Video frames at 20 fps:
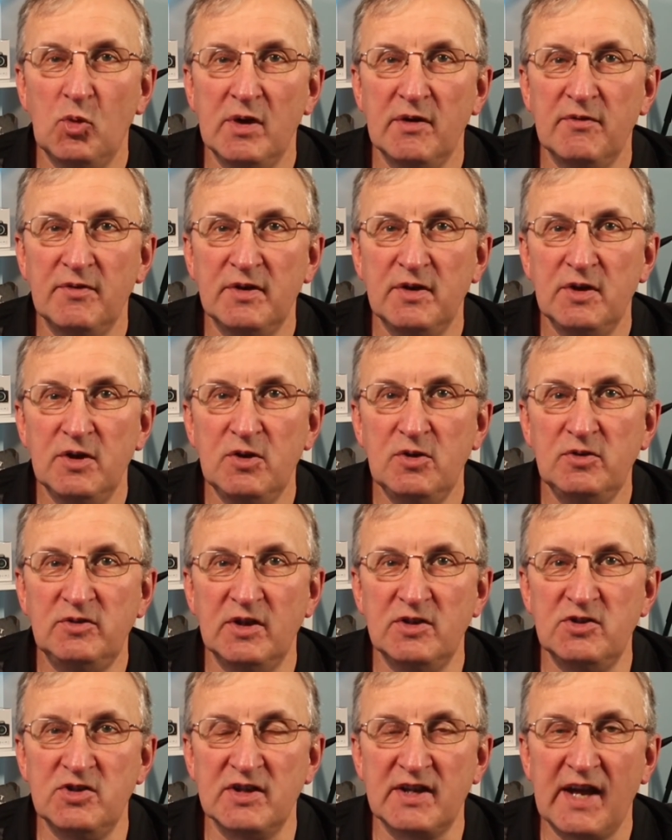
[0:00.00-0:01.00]
with a new
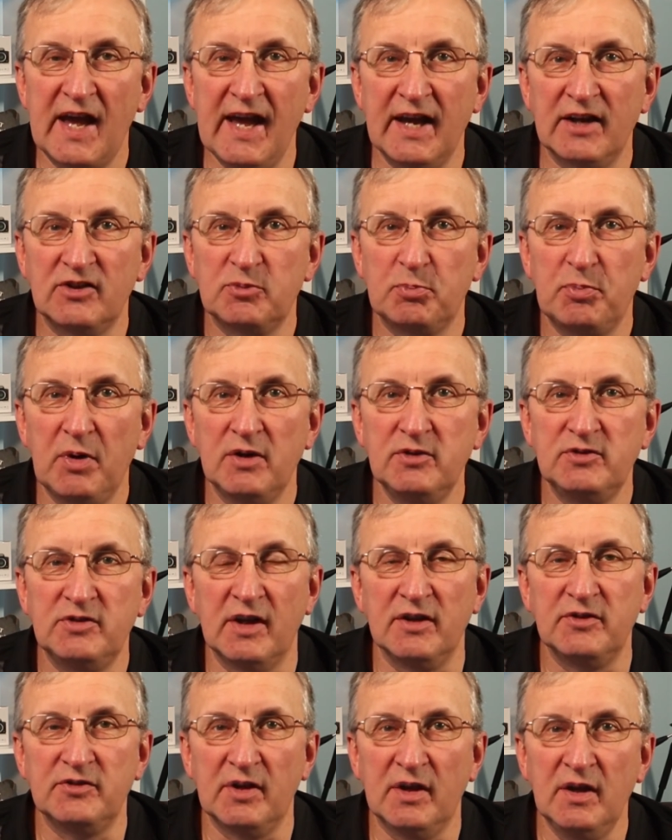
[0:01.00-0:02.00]
Digic X
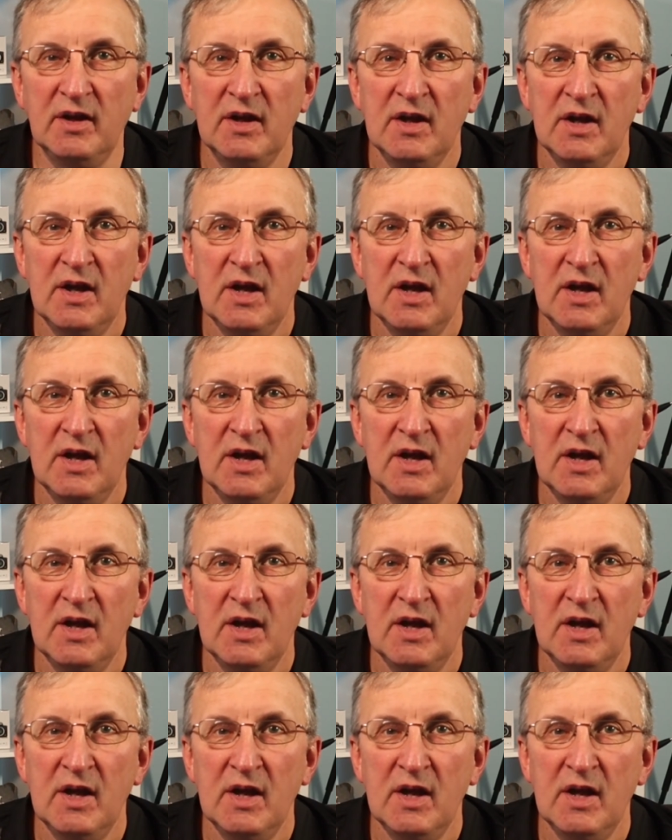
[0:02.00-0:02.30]
processor,